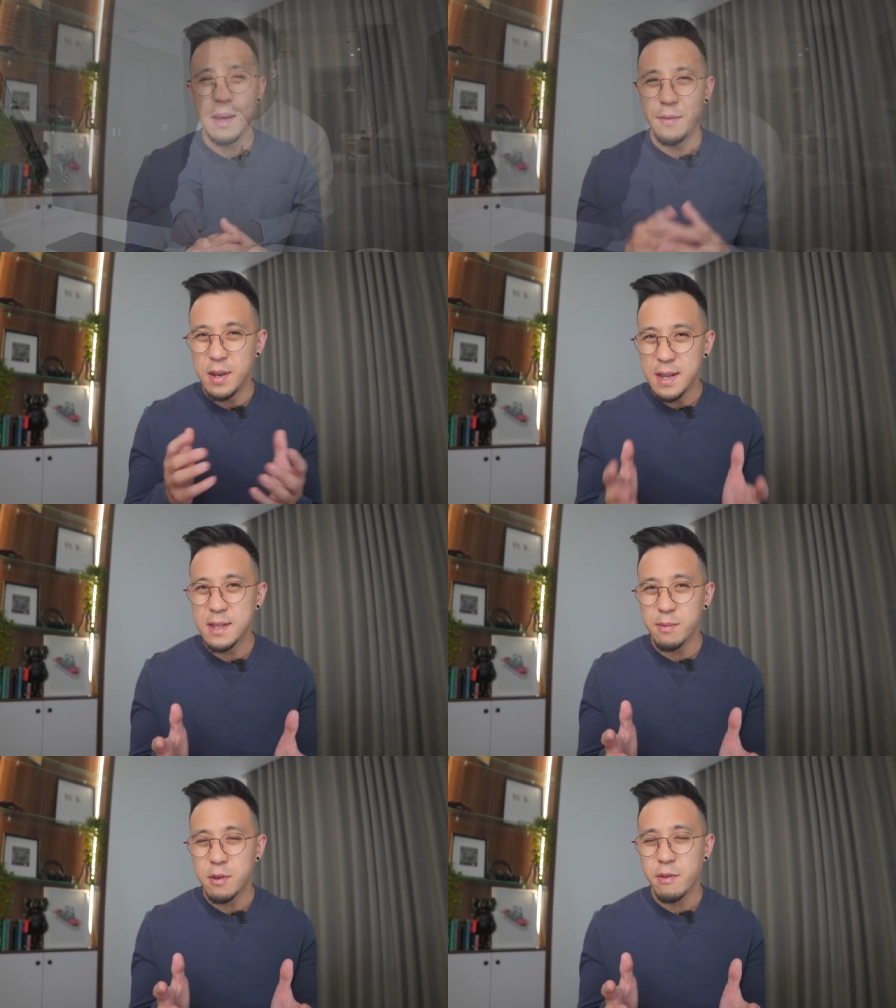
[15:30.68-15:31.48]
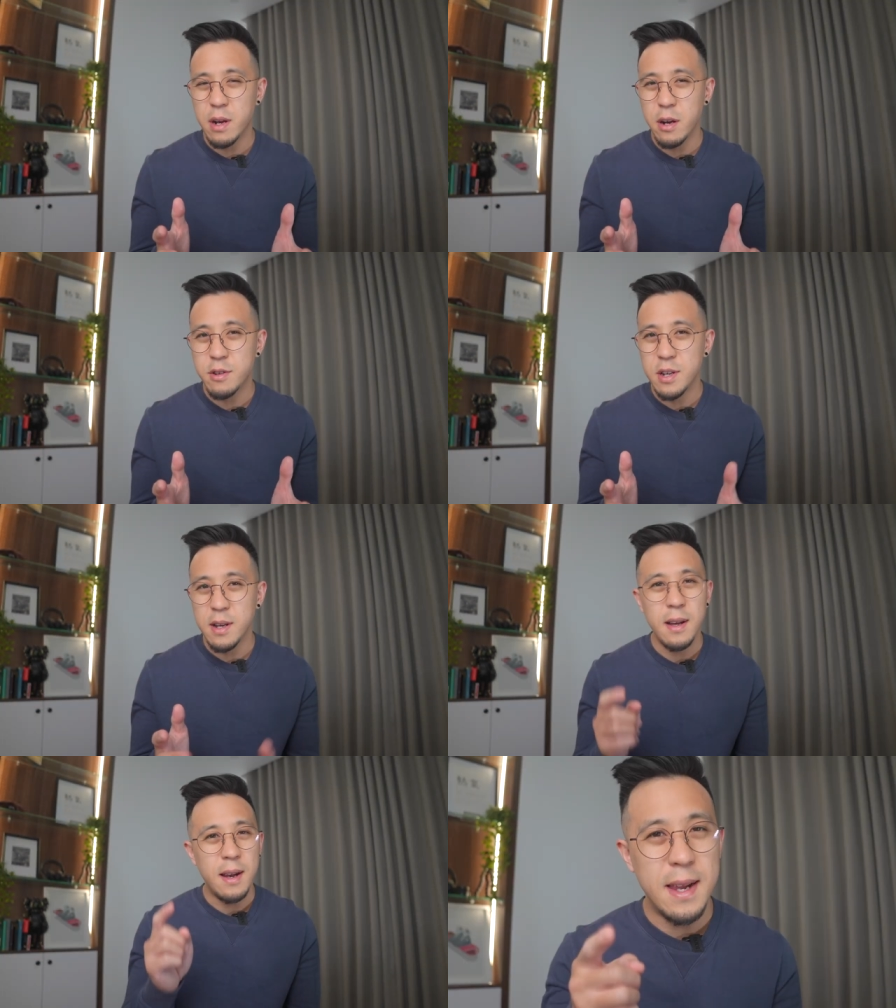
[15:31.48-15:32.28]
If you need some career
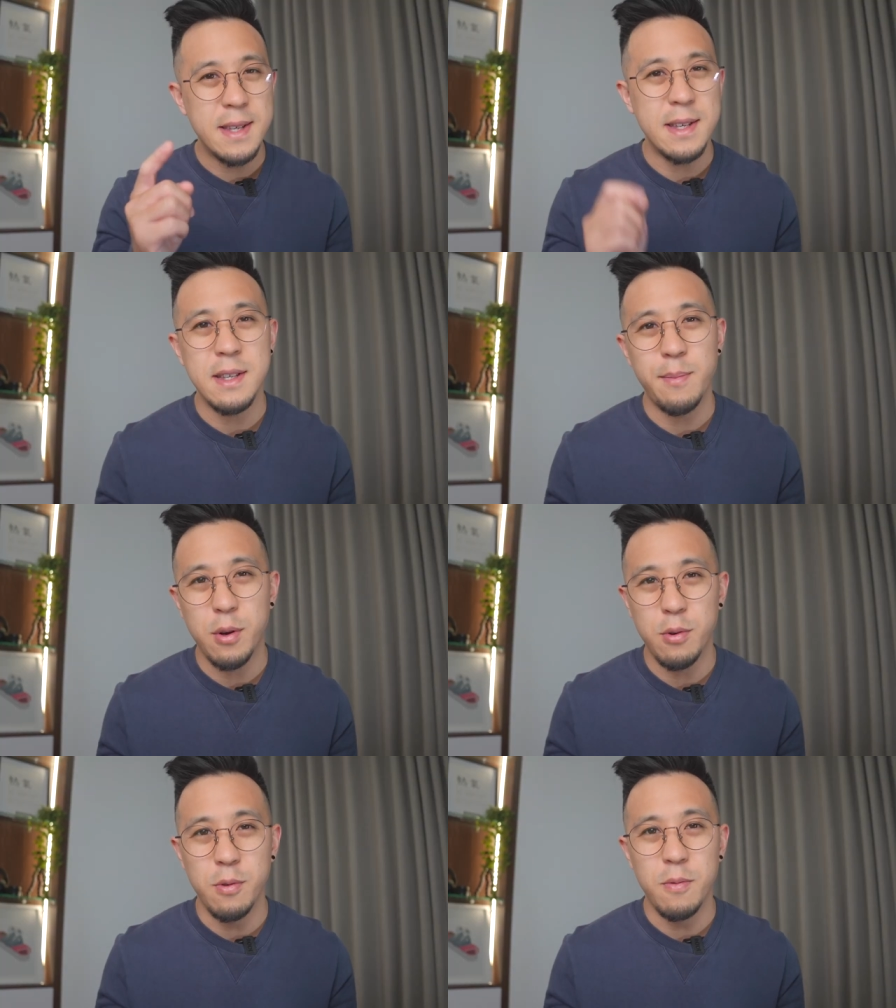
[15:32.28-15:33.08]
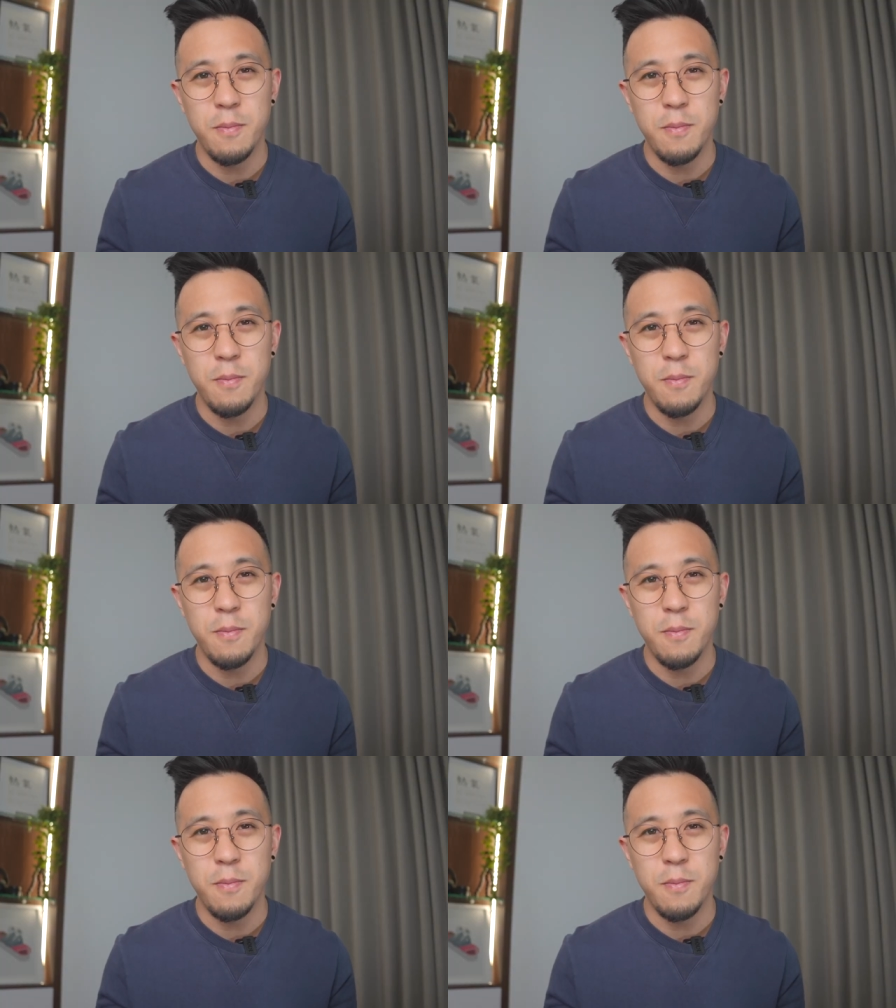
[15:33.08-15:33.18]
coaching, let's set up a call.